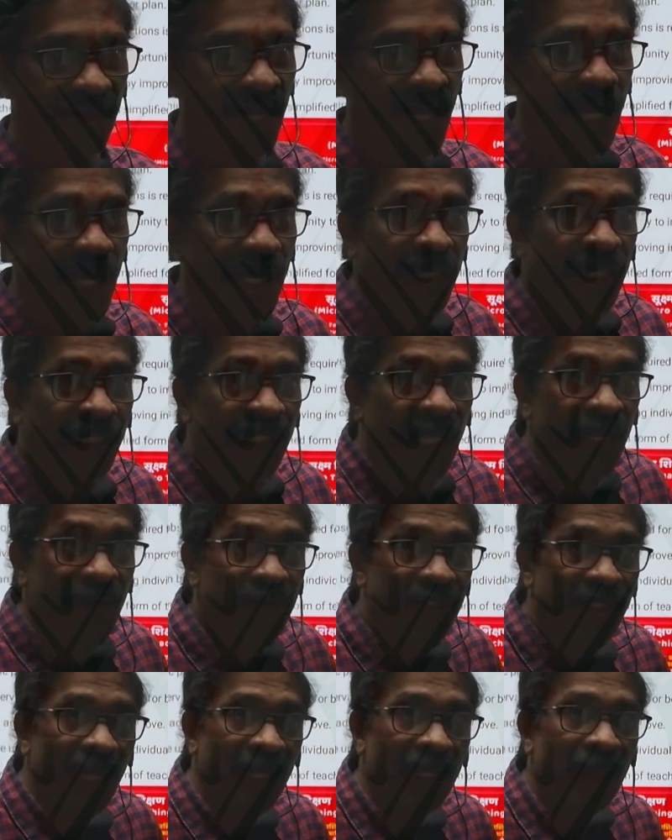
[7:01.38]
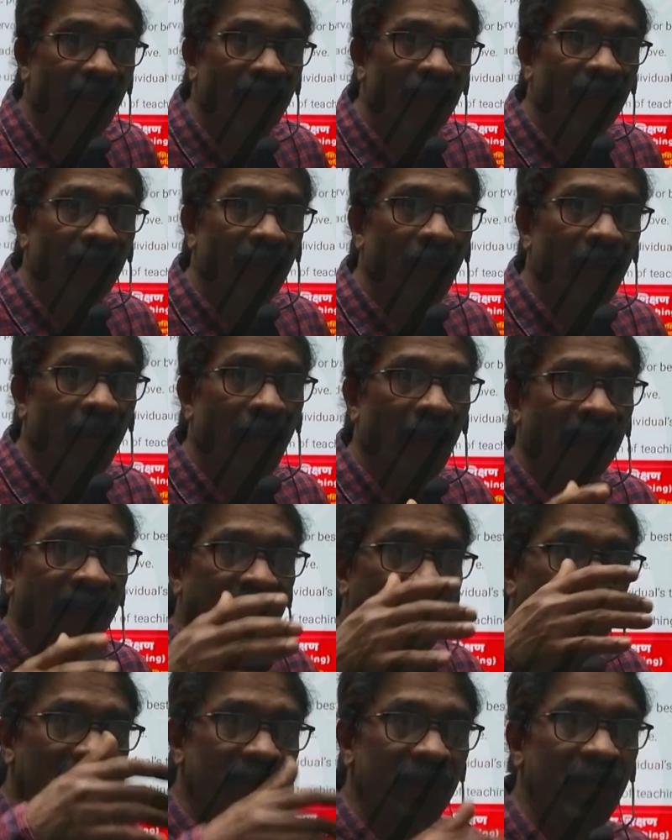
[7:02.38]
It gives
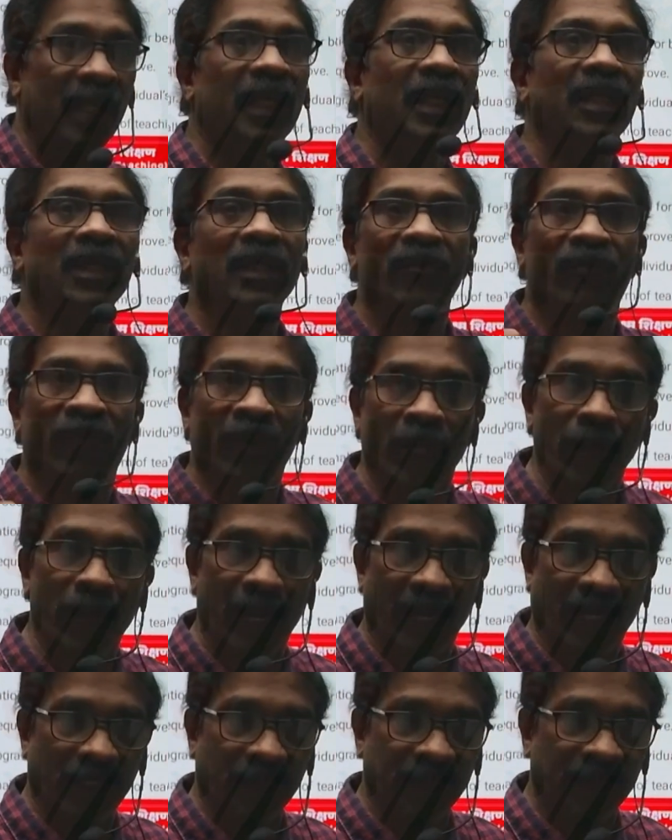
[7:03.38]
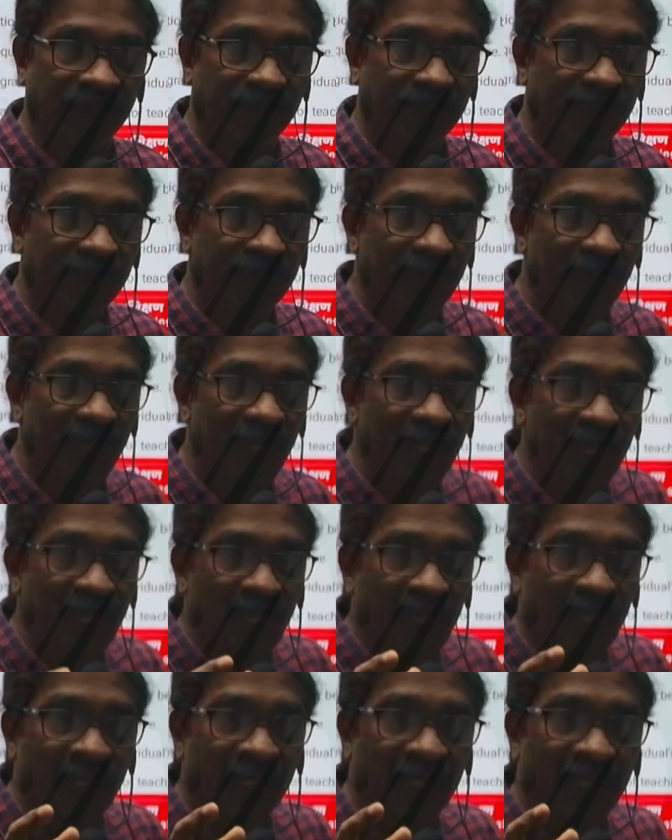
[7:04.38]
after all we are getting a feedback.
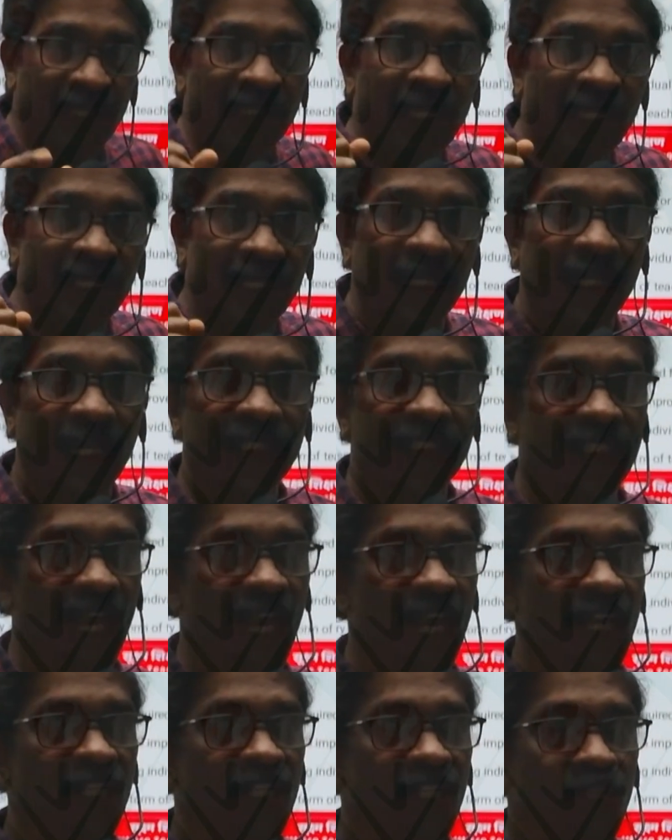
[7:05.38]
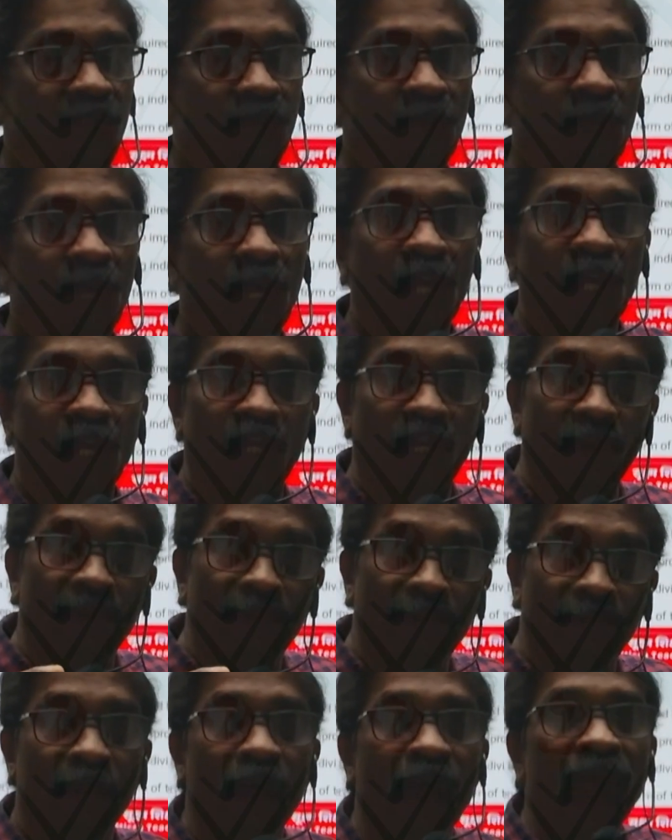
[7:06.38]
The teacher get a chance to
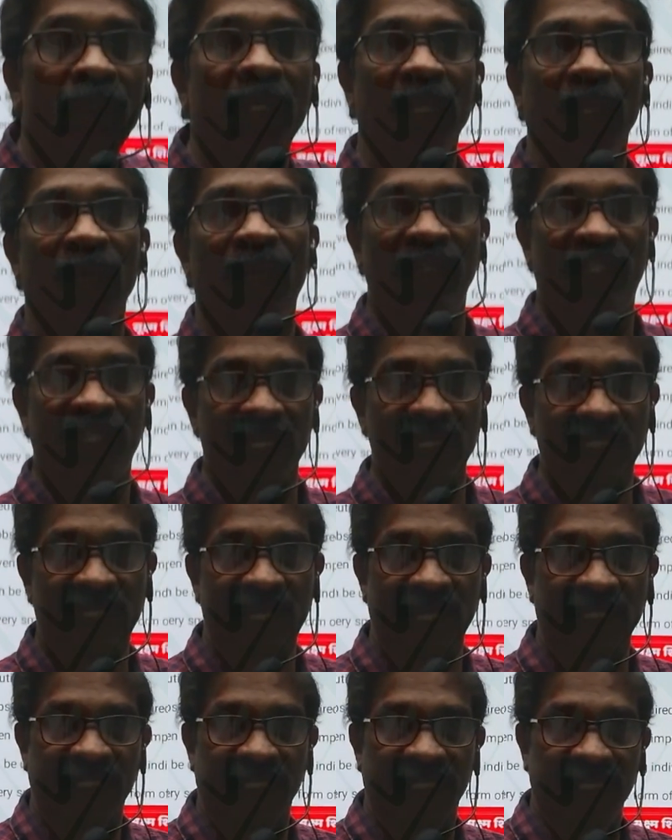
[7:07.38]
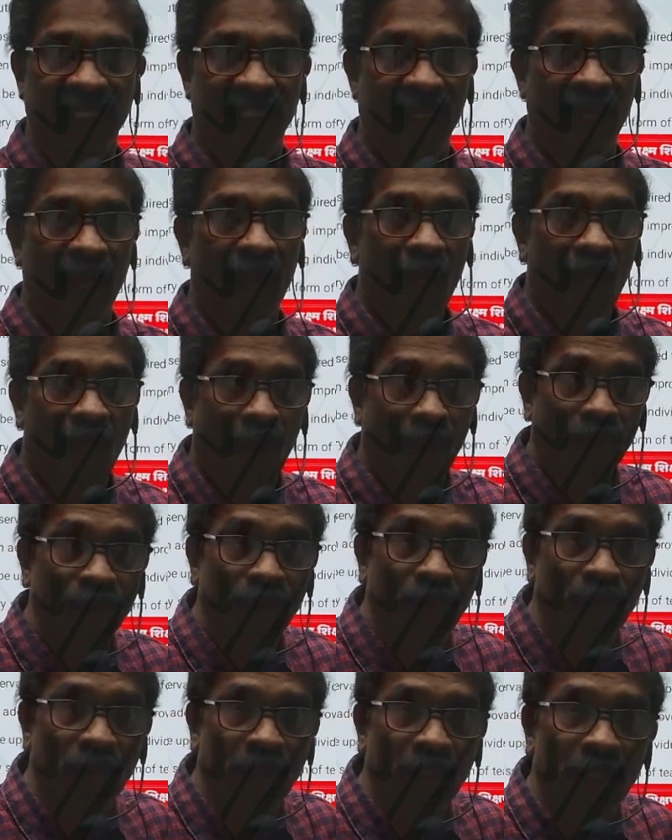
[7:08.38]
improve your efficiency as a teacher. How
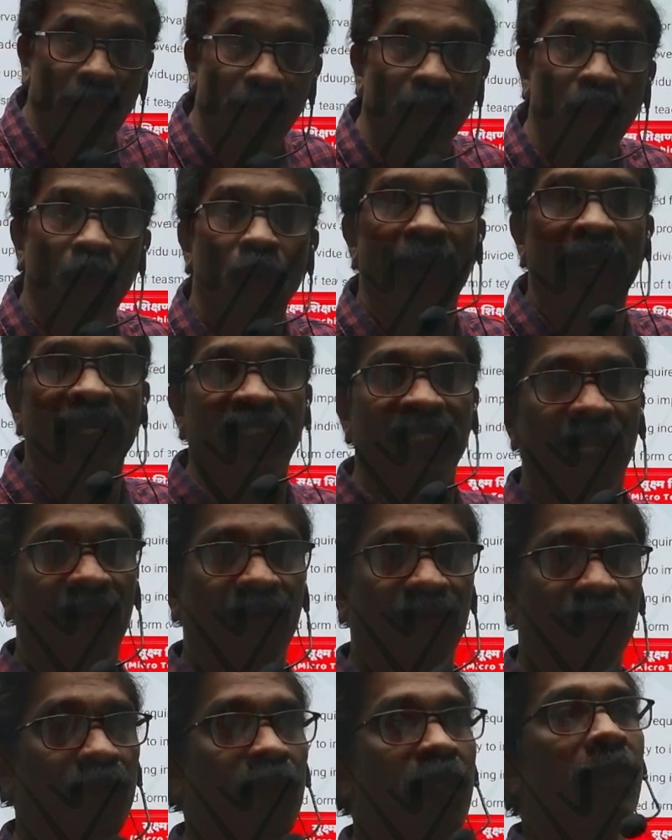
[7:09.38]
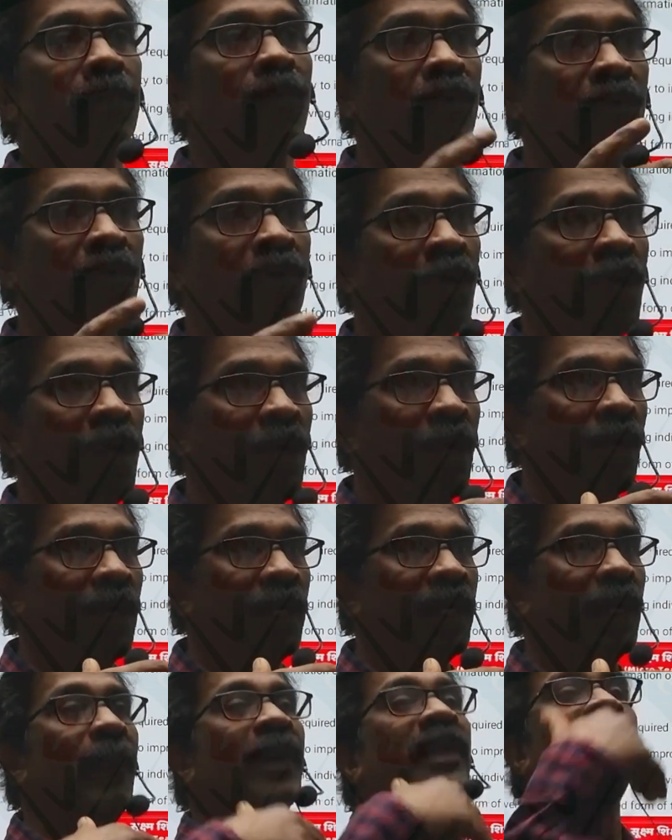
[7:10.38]
to improve myself, to improve
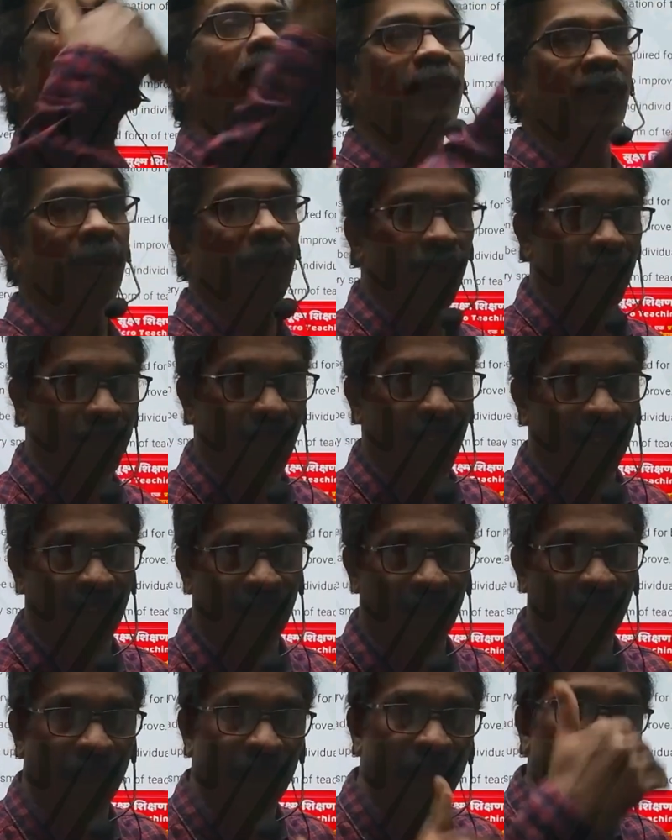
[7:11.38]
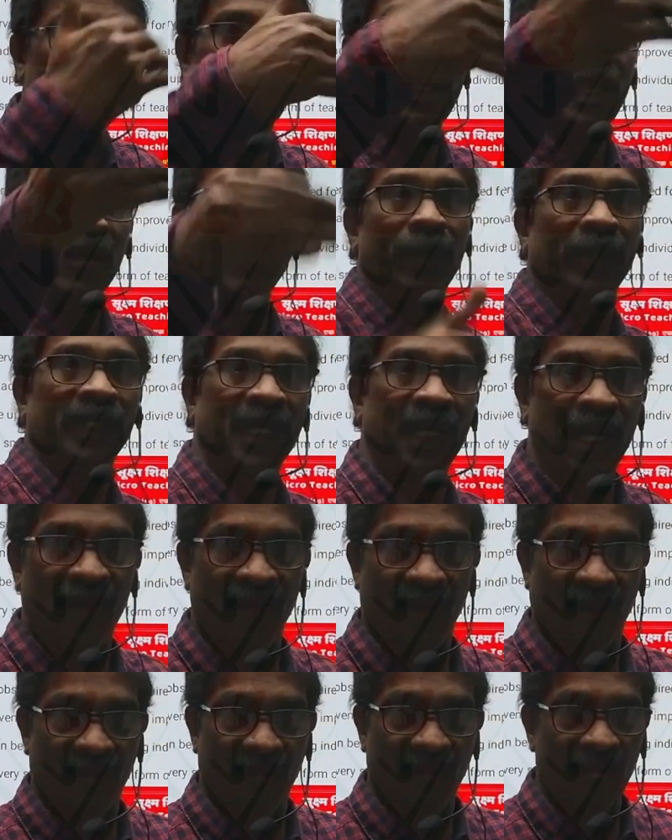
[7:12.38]
in a better perspective, better
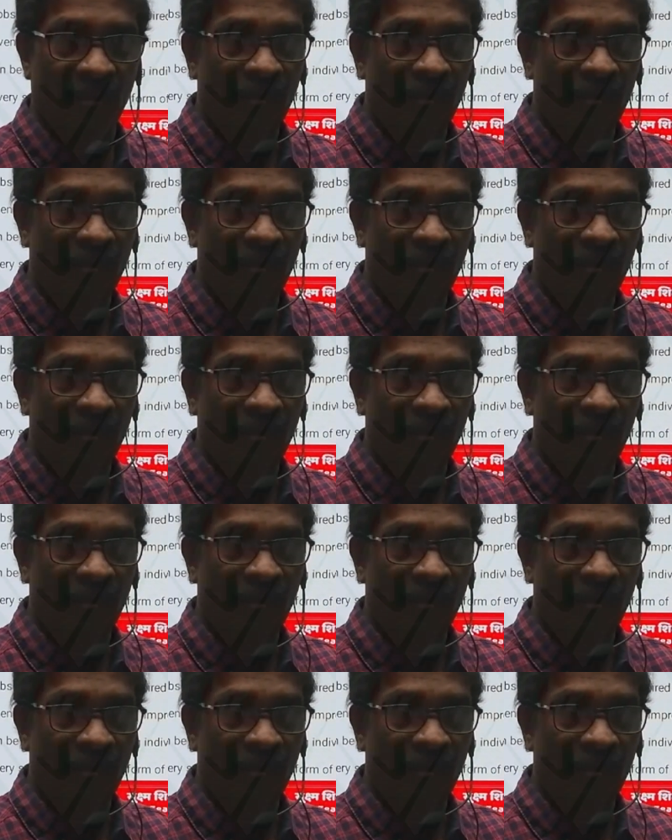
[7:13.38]
level.